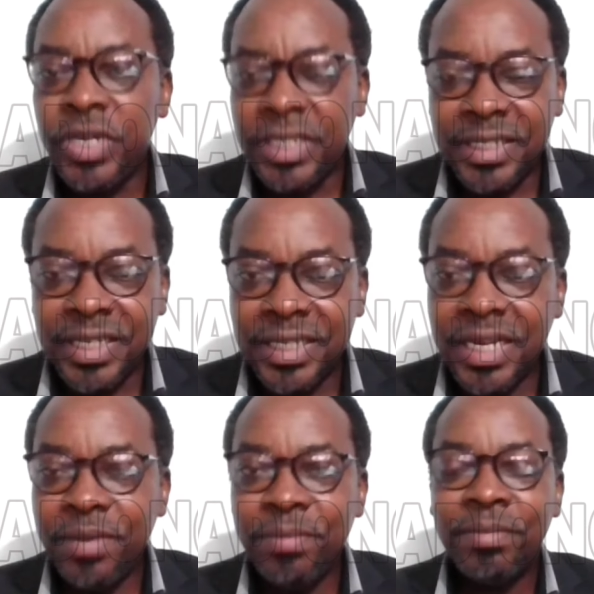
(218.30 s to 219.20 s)

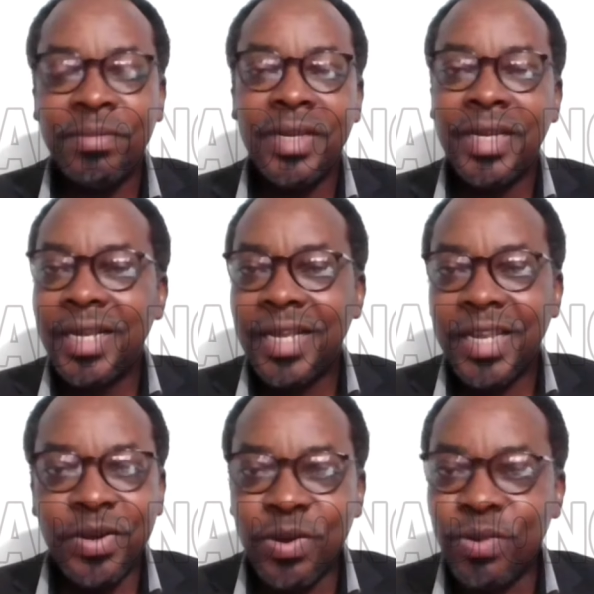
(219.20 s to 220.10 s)
criticism,
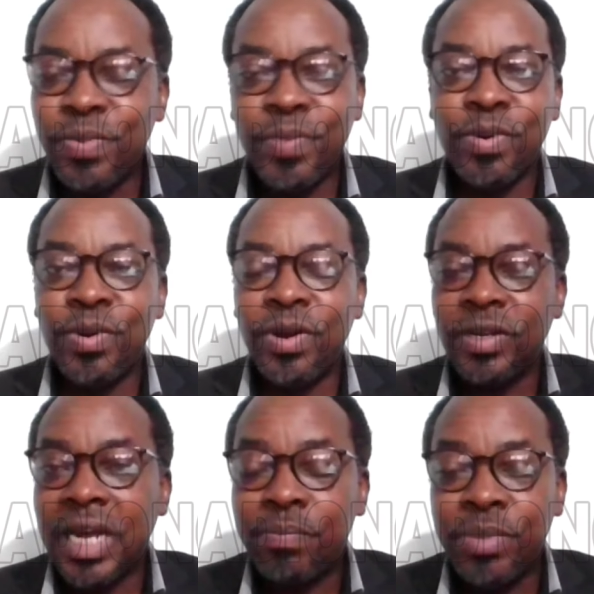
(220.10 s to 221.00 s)
you know, people
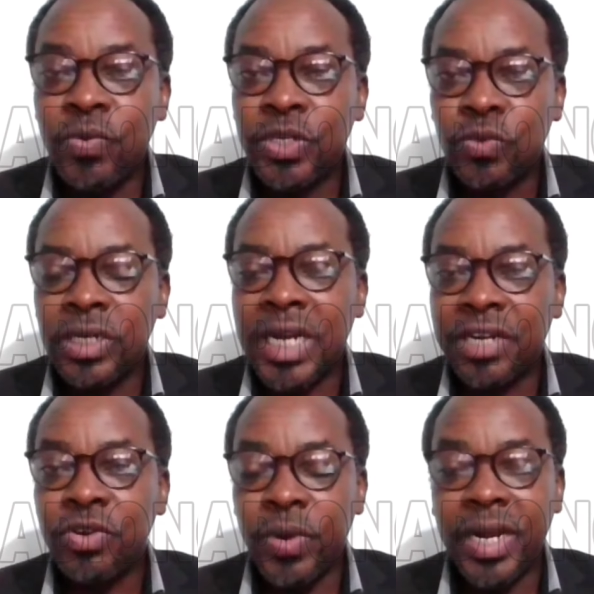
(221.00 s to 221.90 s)
not happy with what they
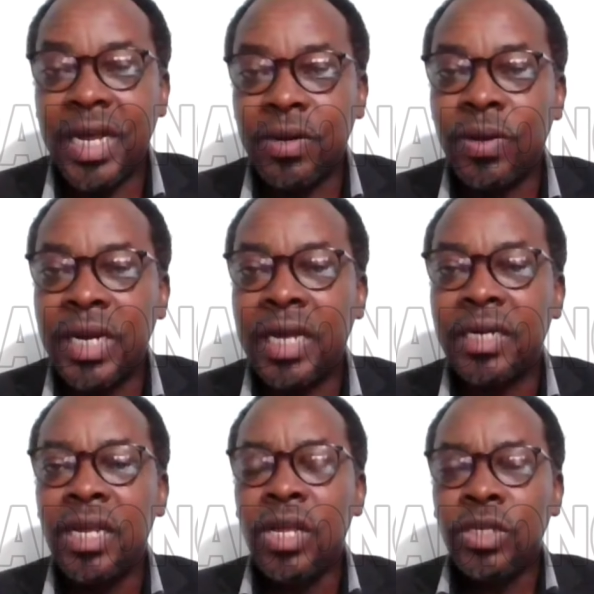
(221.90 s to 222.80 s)
are doing and all that.